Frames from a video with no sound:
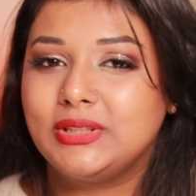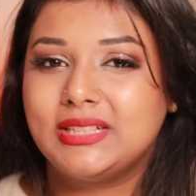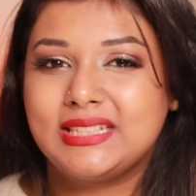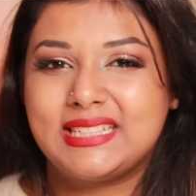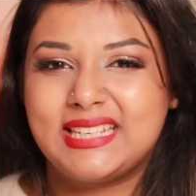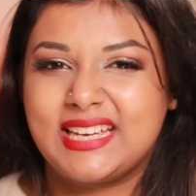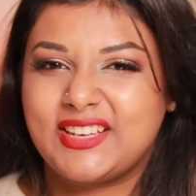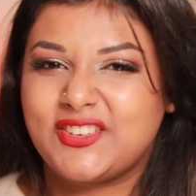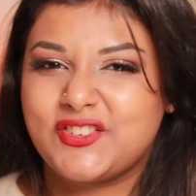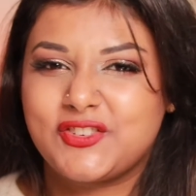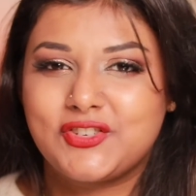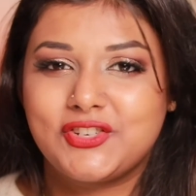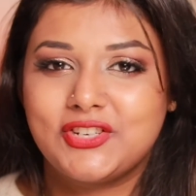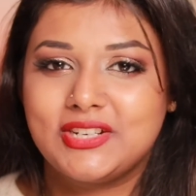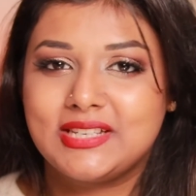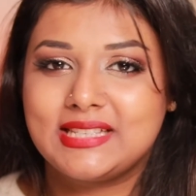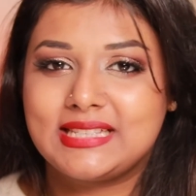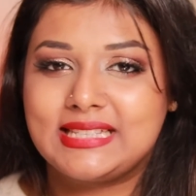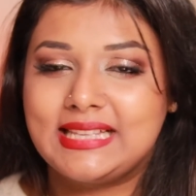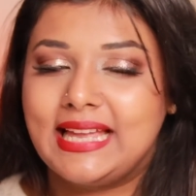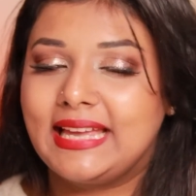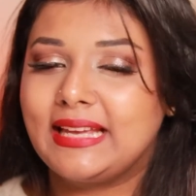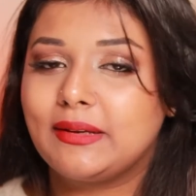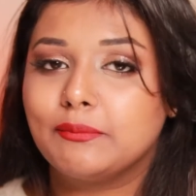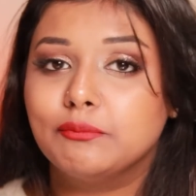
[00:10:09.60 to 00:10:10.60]
The texture
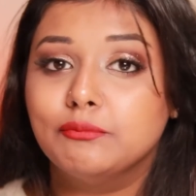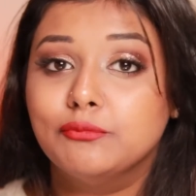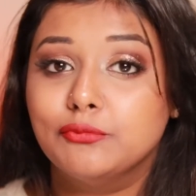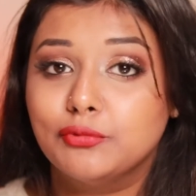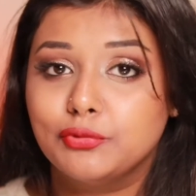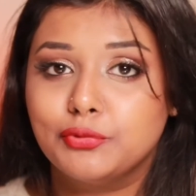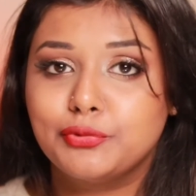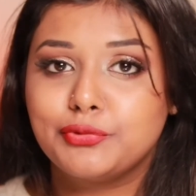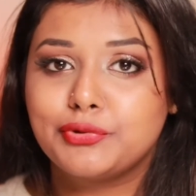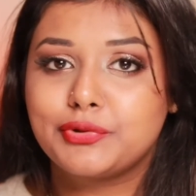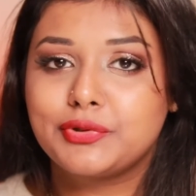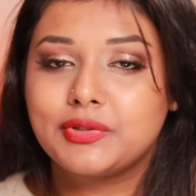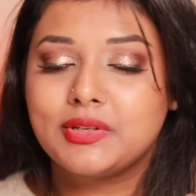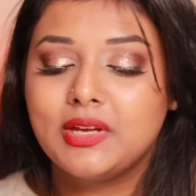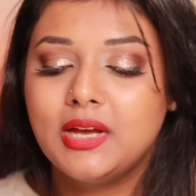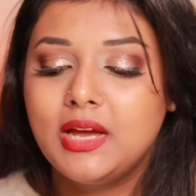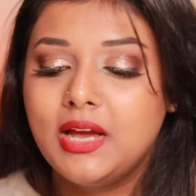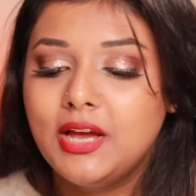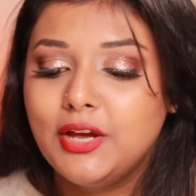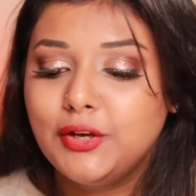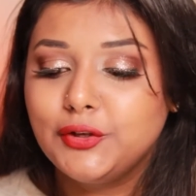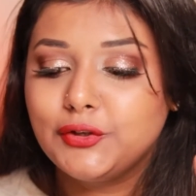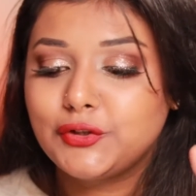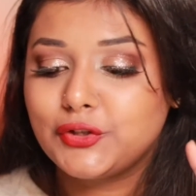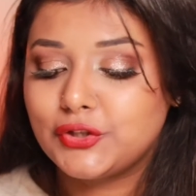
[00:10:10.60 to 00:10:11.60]
is like mousse,
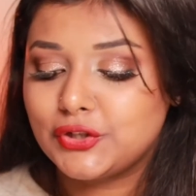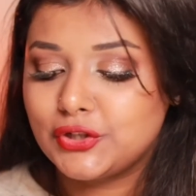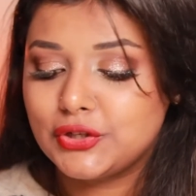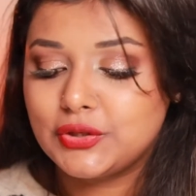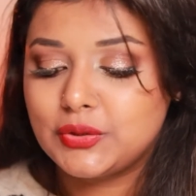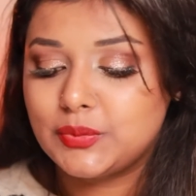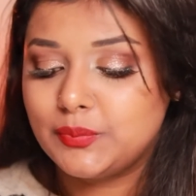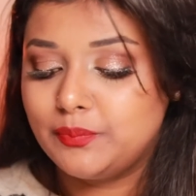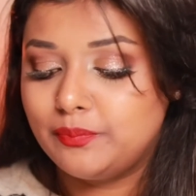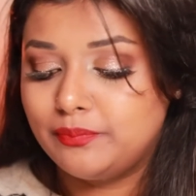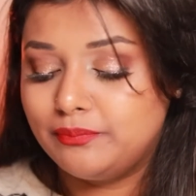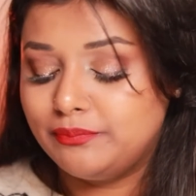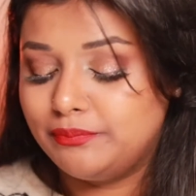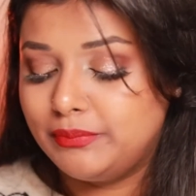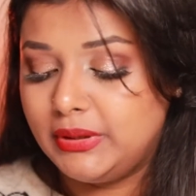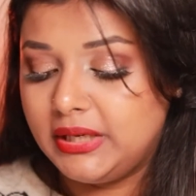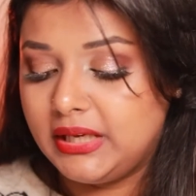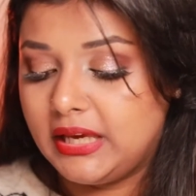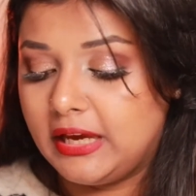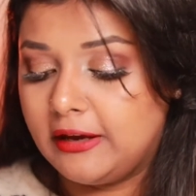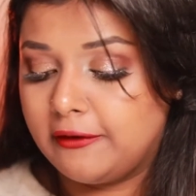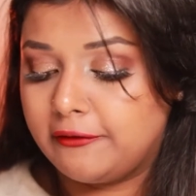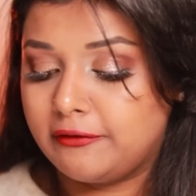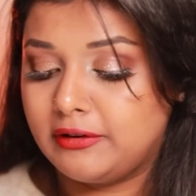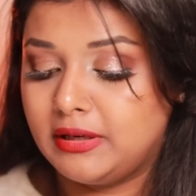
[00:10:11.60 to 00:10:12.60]
so just be
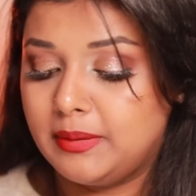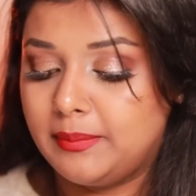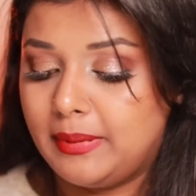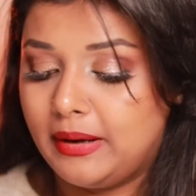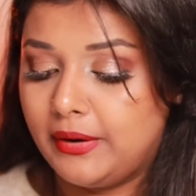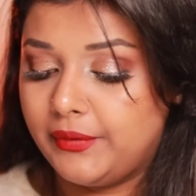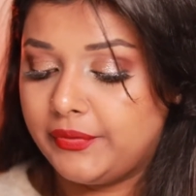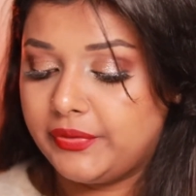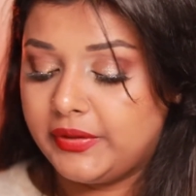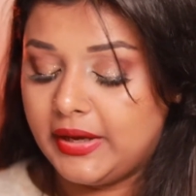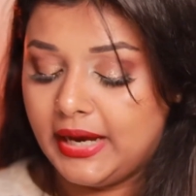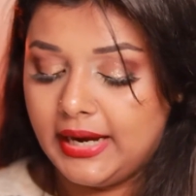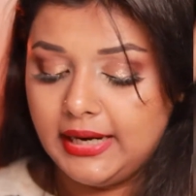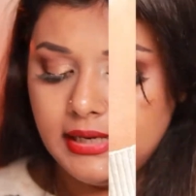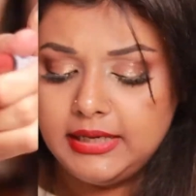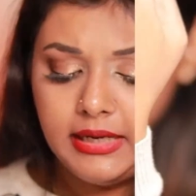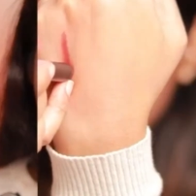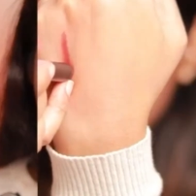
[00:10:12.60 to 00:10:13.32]
careful about that.